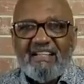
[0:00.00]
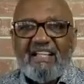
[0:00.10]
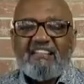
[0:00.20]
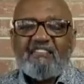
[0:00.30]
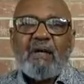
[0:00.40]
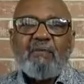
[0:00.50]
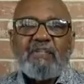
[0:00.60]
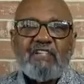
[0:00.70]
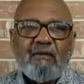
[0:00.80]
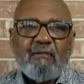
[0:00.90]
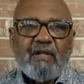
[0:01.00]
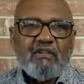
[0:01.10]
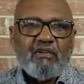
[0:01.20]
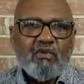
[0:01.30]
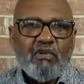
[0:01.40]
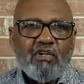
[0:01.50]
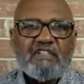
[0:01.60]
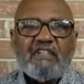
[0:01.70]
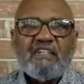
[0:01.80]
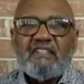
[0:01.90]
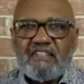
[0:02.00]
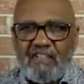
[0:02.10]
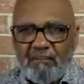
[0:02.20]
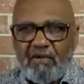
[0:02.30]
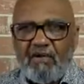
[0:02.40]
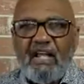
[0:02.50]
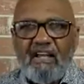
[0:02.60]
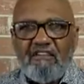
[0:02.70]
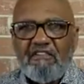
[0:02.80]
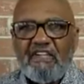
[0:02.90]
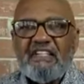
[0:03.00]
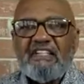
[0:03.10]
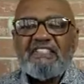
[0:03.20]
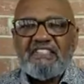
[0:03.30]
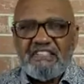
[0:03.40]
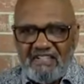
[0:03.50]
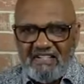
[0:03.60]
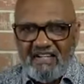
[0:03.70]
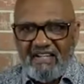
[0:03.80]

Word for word: That's right, we celebrate the Lord's Supper every Sunday.